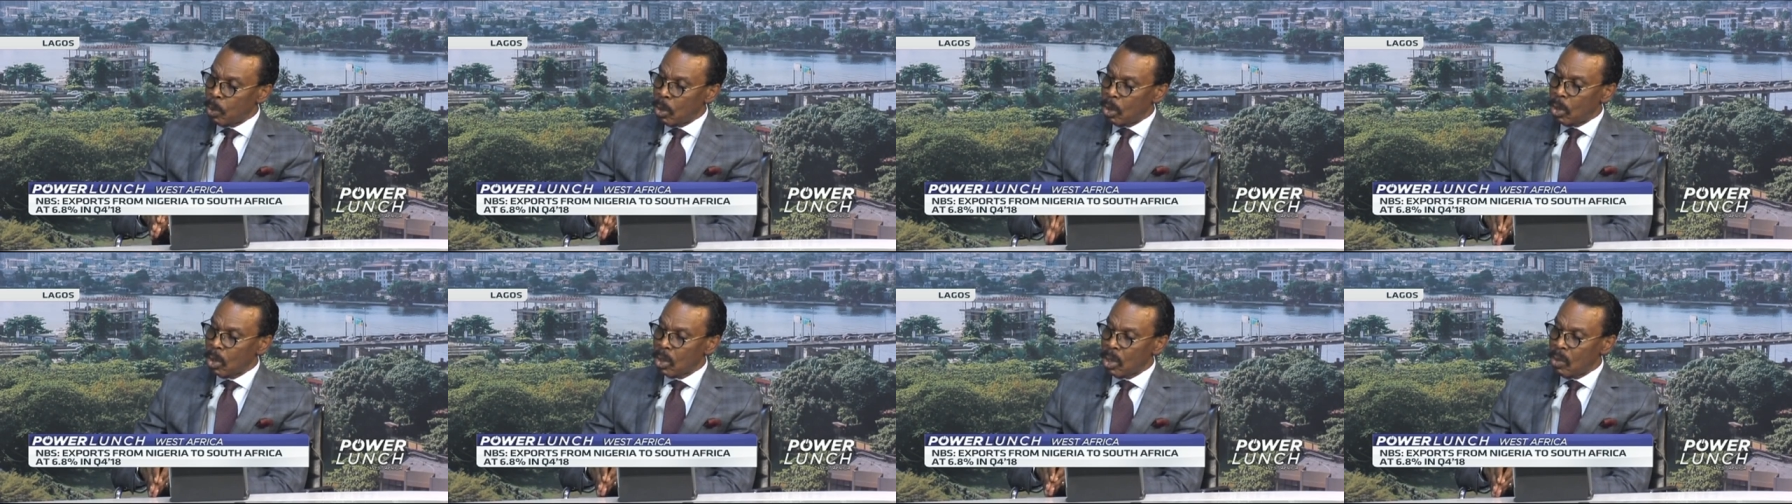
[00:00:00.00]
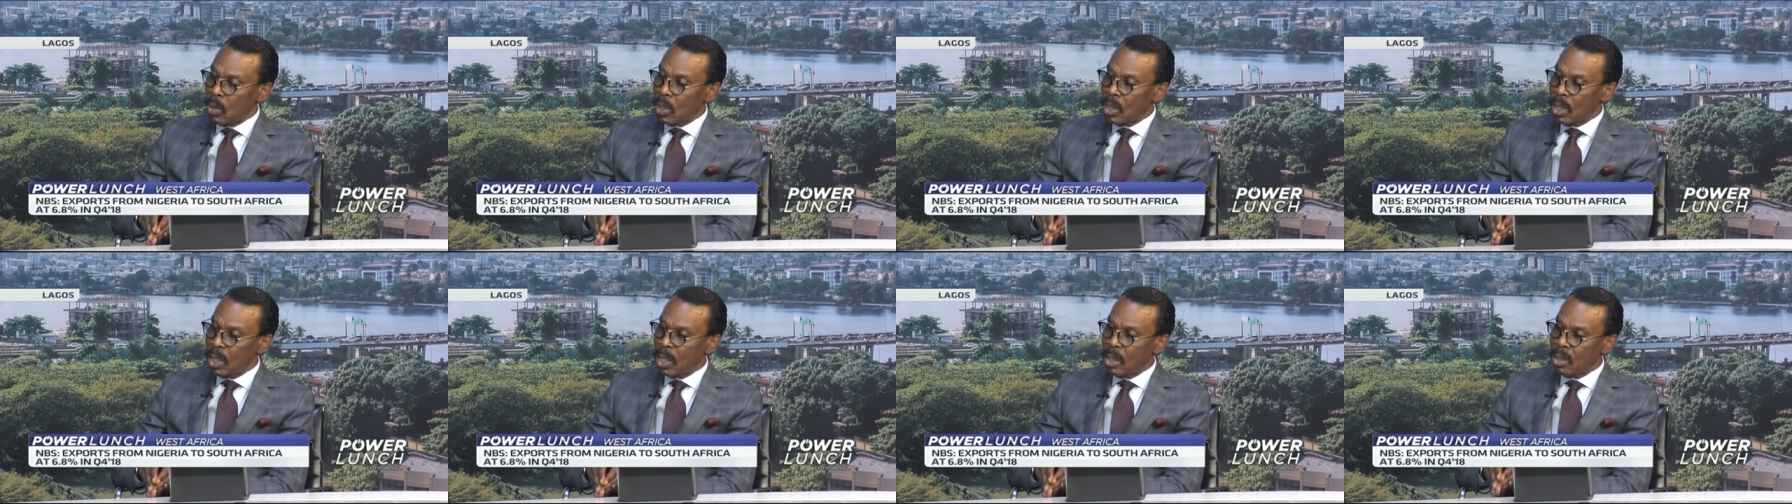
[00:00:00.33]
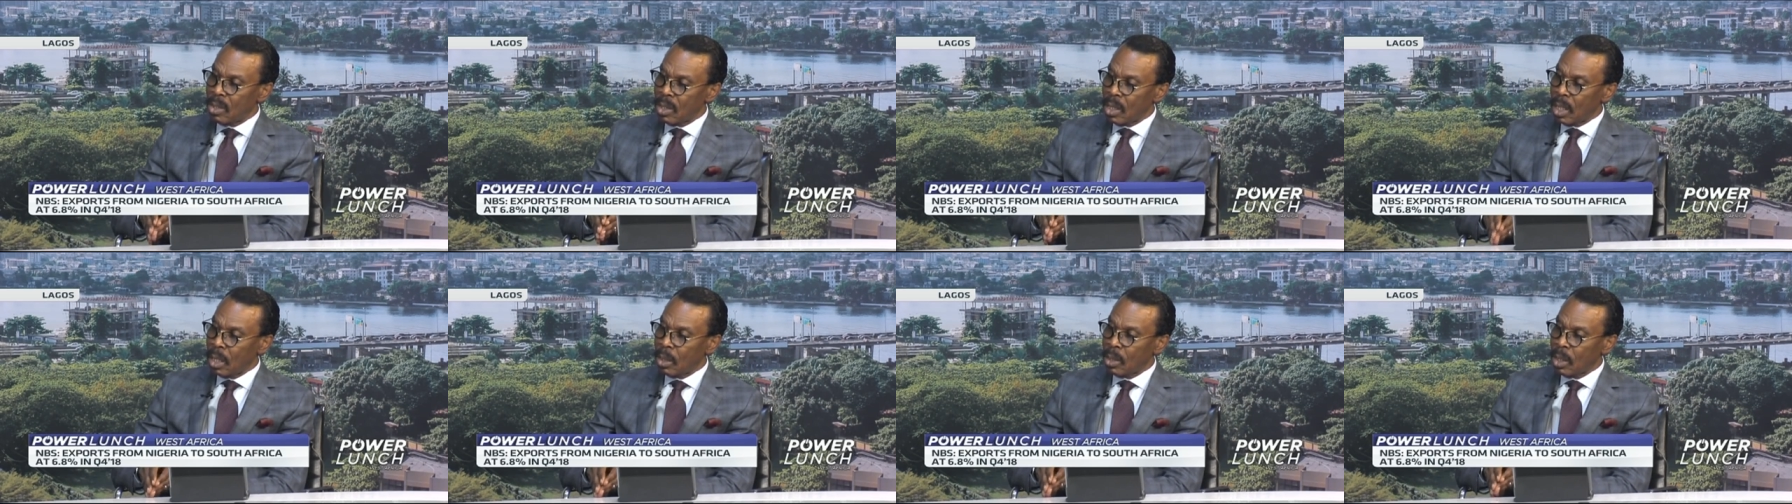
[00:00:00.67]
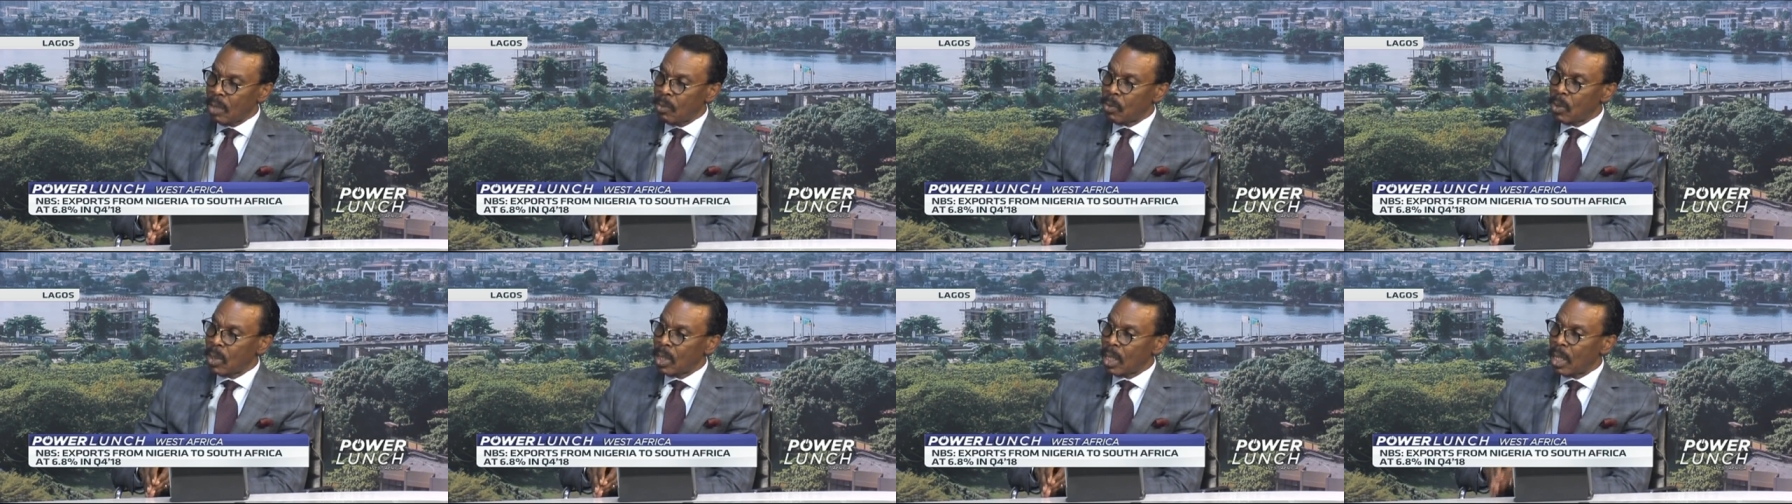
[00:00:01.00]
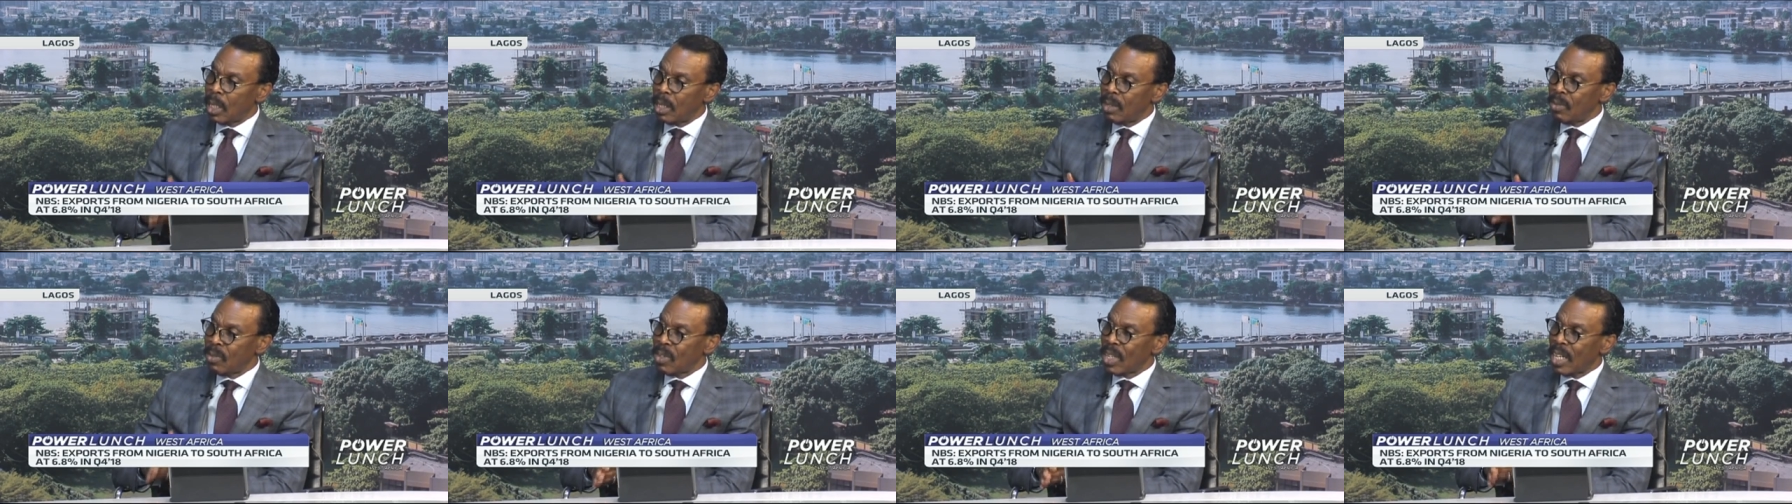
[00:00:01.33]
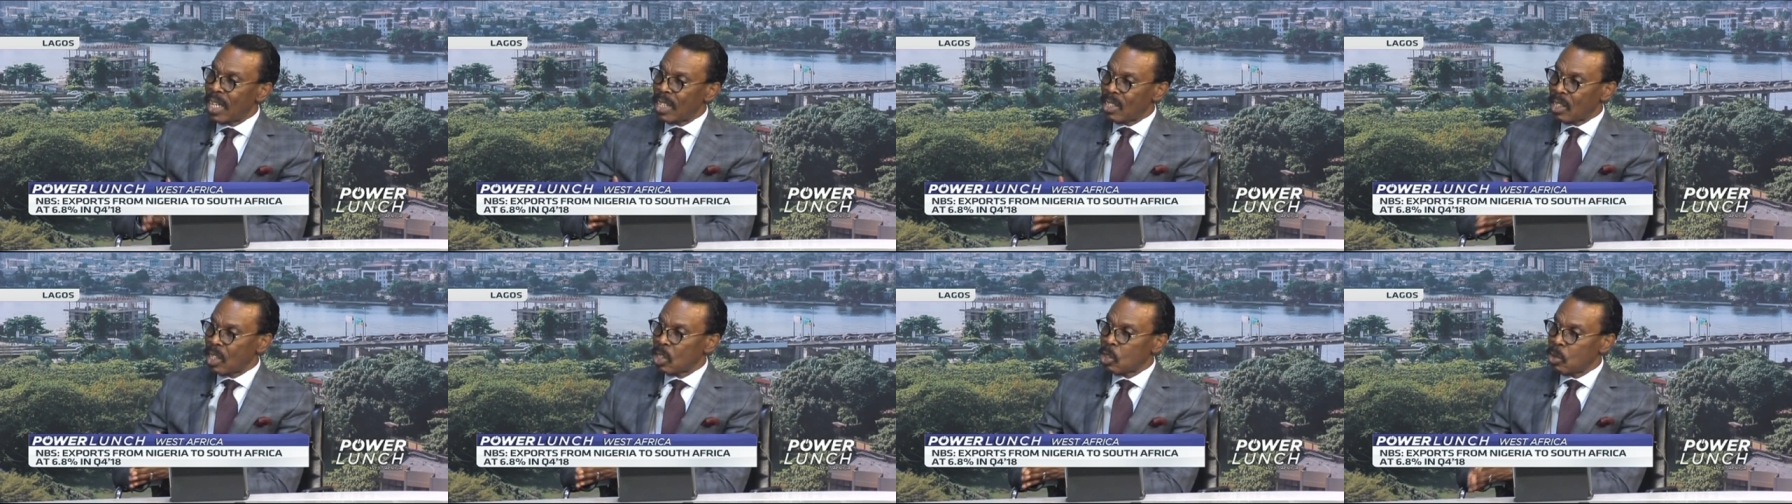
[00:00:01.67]
productivity in South Africa
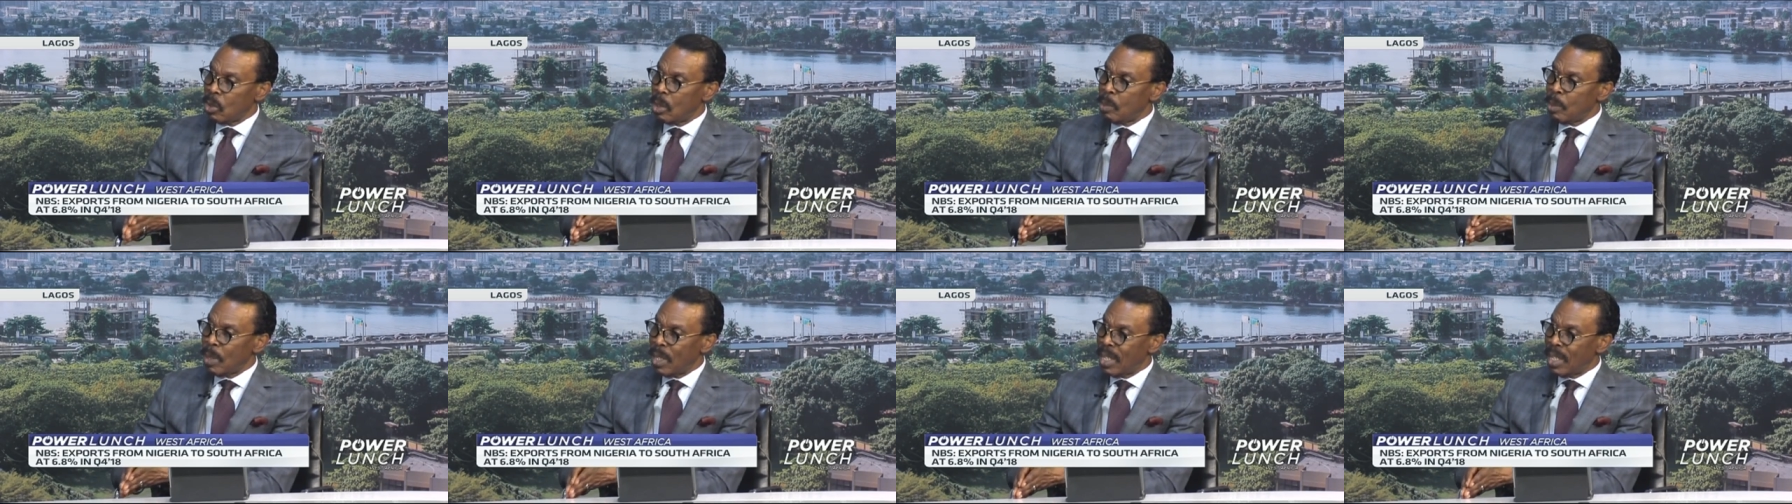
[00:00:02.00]
has actually